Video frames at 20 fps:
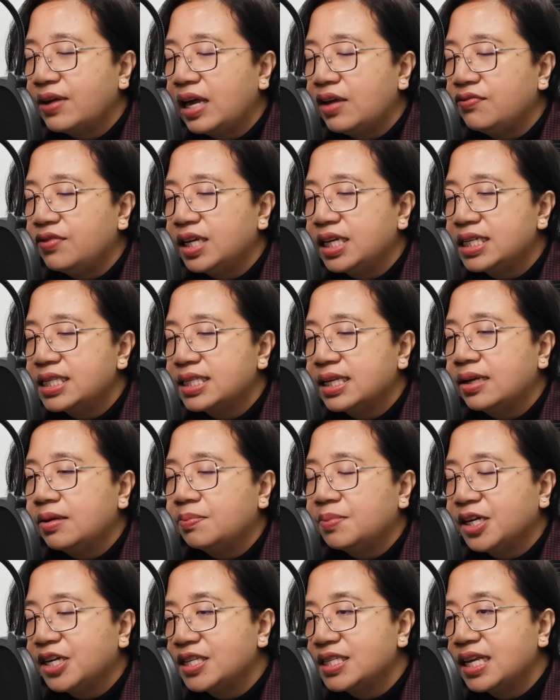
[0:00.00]
5 years
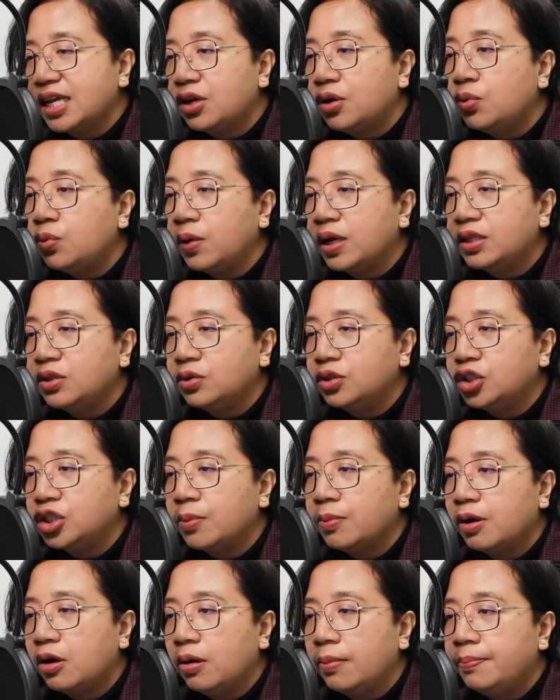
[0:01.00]
because I don't want to
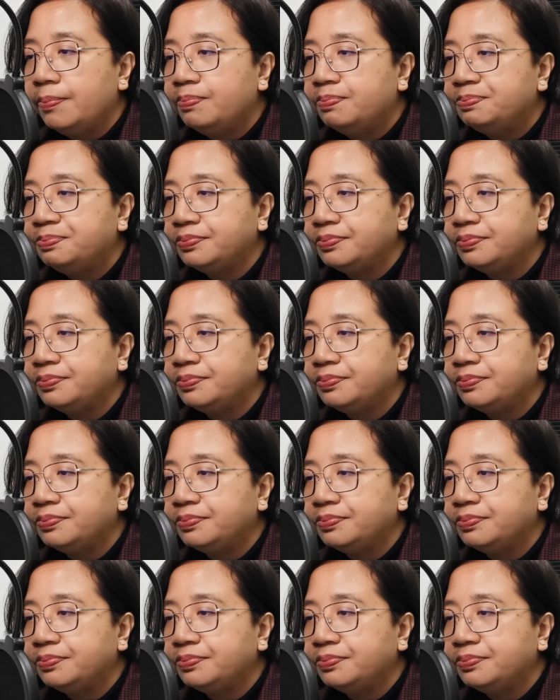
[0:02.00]
job hop.